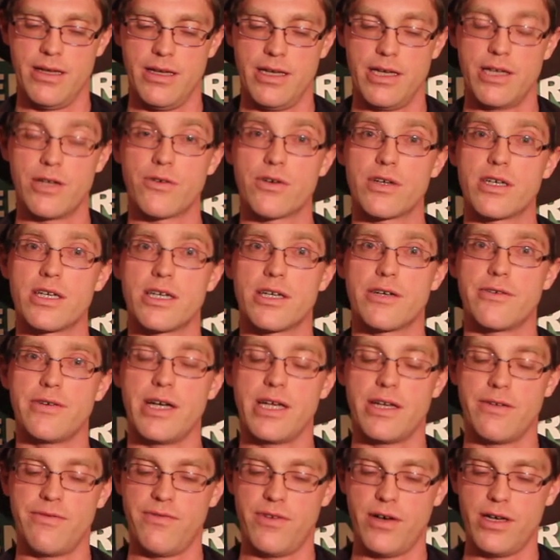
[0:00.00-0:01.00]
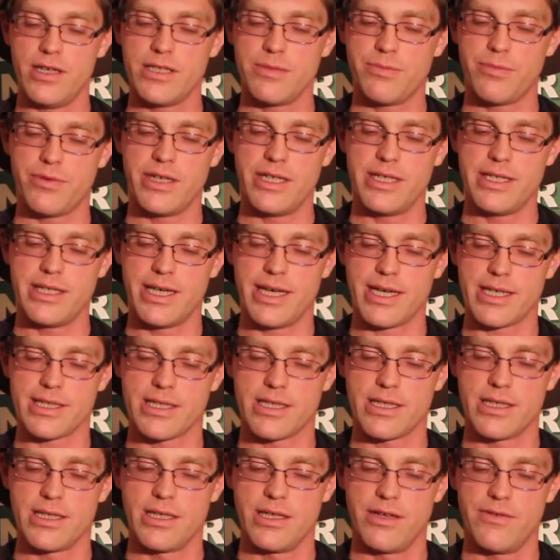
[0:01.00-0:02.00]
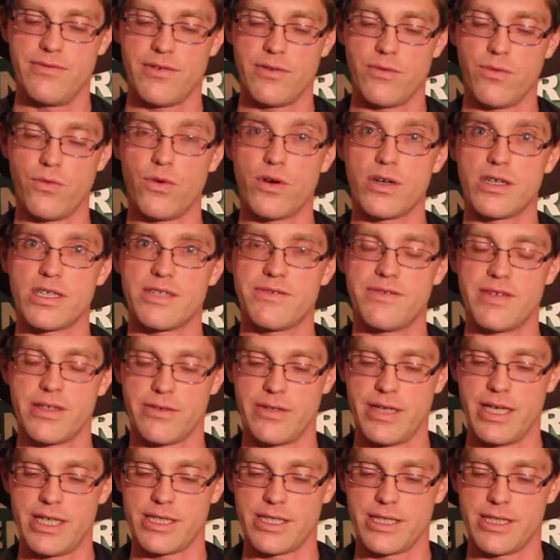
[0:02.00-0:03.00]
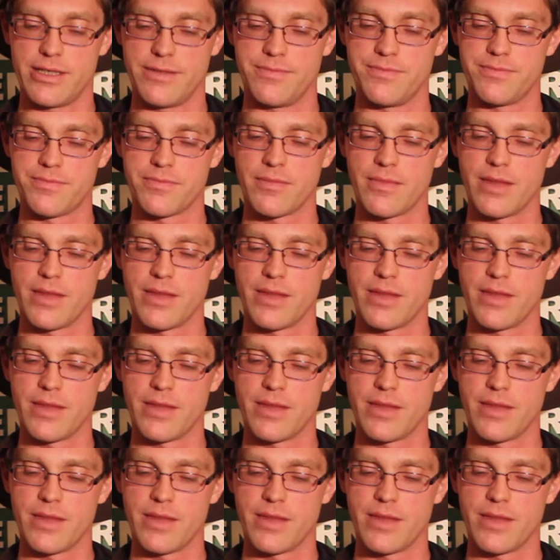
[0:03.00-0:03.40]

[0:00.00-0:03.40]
in order to create a false pretext for wars of aggression,